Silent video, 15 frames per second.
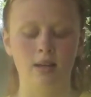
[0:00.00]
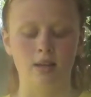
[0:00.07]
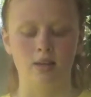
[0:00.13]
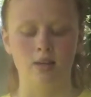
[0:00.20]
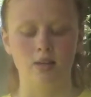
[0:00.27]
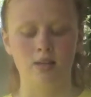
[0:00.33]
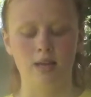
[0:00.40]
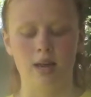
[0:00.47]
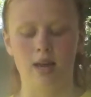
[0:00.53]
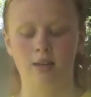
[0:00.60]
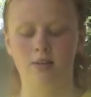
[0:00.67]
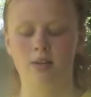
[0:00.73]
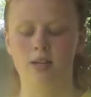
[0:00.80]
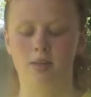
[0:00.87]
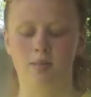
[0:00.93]
Your
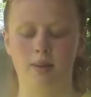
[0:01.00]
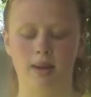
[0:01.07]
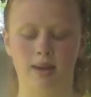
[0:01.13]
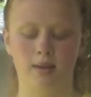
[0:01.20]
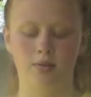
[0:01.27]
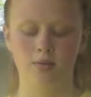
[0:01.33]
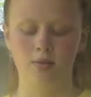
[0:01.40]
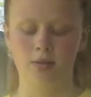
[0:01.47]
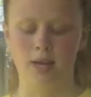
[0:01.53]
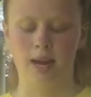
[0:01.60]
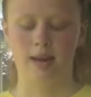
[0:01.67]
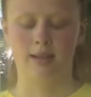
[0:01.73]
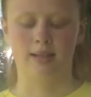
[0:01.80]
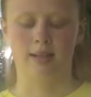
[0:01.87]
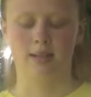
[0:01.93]
salary is paid through
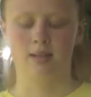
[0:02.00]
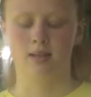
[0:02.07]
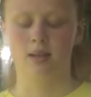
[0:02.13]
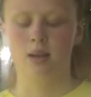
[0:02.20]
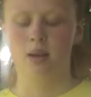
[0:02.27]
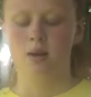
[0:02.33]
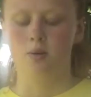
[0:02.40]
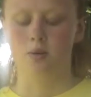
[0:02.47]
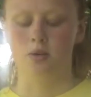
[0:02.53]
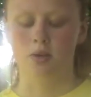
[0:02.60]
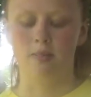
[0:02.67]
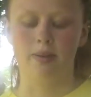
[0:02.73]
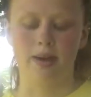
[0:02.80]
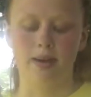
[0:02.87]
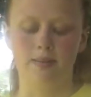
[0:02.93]
taxes, which
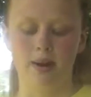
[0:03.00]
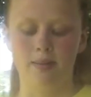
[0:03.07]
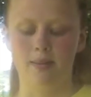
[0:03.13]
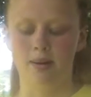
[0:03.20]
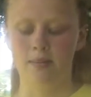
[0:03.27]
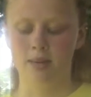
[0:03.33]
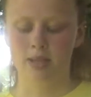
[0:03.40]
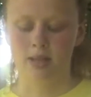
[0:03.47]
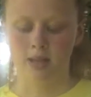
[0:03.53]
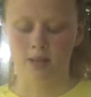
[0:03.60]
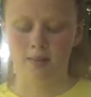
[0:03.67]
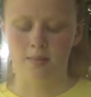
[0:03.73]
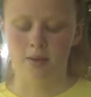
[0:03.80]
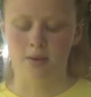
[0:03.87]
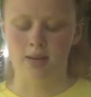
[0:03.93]
are paid by members of the
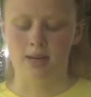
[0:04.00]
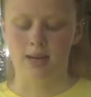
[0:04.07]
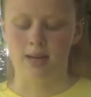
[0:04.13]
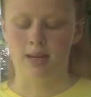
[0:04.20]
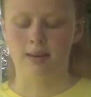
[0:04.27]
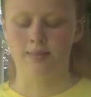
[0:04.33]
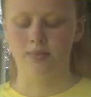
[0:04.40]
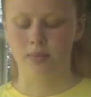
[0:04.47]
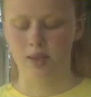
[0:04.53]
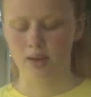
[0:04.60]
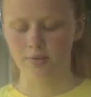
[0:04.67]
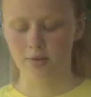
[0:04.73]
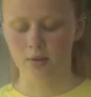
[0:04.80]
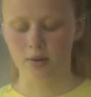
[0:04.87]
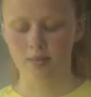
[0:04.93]
community.
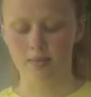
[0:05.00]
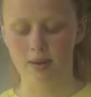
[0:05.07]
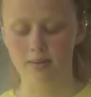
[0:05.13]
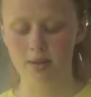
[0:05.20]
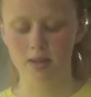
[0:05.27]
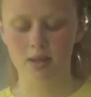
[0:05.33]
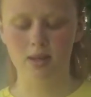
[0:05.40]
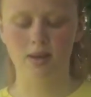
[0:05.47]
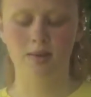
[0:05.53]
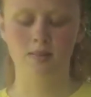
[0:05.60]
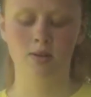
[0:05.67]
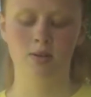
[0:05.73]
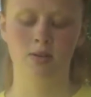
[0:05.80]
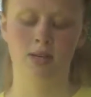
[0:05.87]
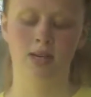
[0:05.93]
Therefore, members of the
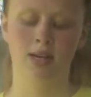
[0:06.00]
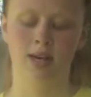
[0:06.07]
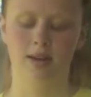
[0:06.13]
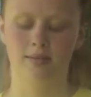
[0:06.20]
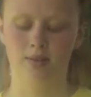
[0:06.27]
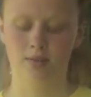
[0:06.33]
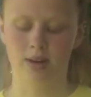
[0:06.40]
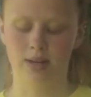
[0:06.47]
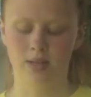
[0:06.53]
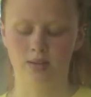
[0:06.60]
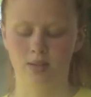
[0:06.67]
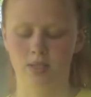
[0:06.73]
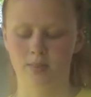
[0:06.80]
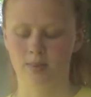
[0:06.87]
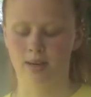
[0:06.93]
community have the right to
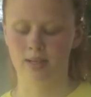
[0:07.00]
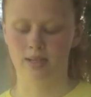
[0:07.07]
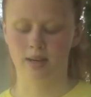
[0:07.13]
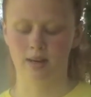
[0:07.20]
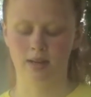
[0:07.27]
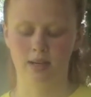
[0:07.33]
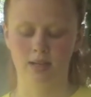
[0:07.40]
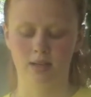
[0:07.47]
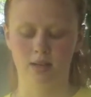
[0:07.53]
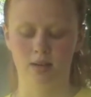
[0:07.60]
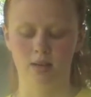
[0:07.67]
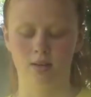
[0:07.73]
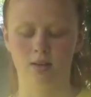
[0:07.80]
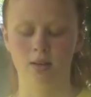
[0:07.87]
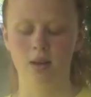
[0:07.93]
express their
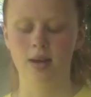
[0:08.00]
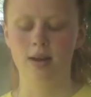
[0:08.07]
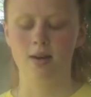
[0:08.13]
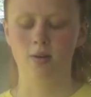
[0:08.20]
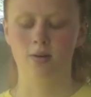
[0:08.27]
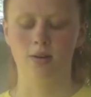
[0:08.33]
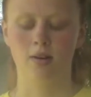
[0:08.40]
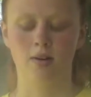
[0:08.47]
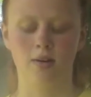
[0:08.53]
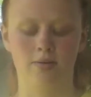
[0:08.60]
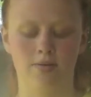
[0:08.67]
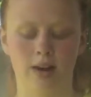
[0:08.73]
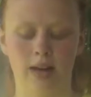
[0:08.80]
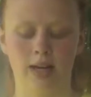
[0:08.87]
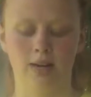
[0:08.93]
concerns or
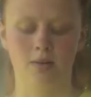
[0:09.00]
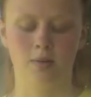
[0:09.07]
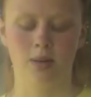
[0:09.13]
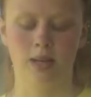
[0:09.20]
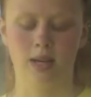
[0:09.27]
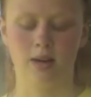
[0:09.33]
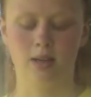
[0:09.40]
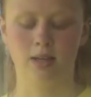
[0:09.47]
notify you when they are